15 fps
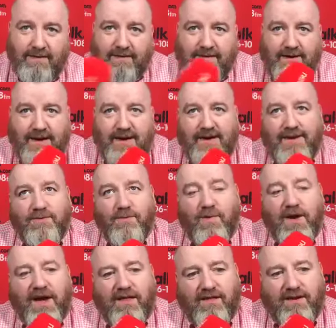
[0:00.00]
Yeah, eating
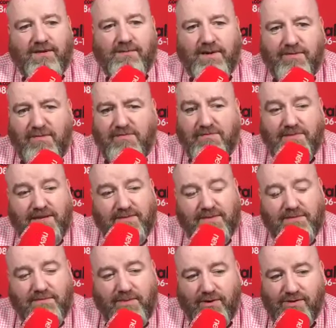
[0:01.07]
well on a
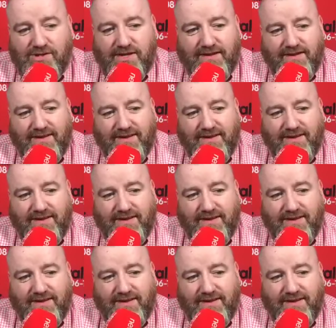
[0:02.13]
minimum budget.